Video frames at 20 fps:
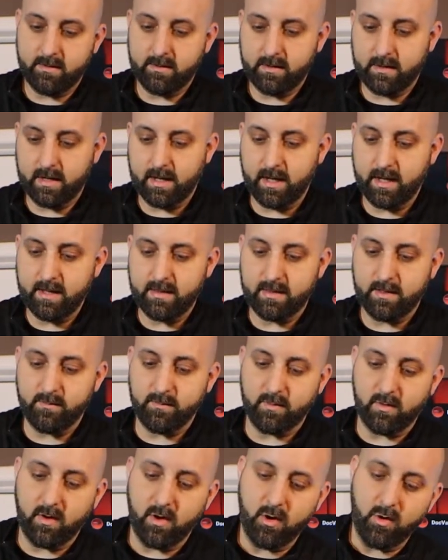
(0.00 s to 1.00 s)
Okay, and
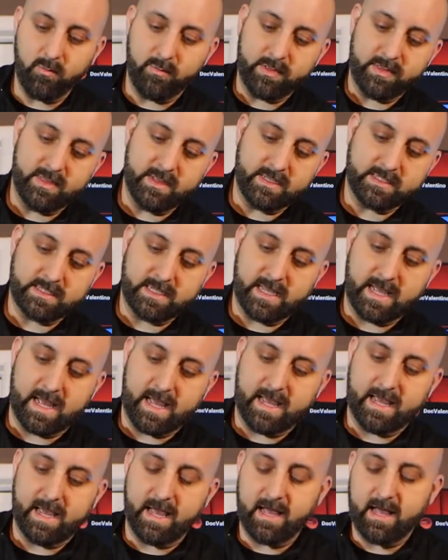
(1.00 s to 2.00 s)
then we'll open this
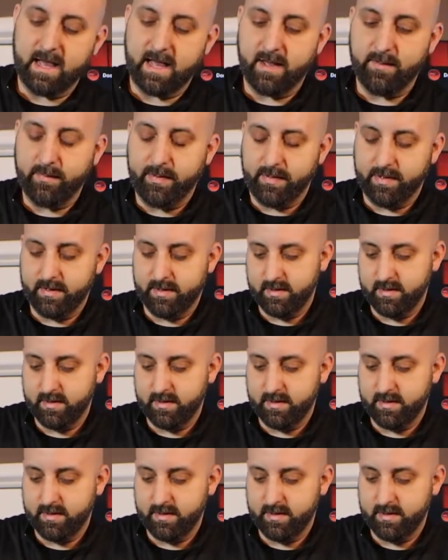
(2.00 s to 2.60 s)
guy up.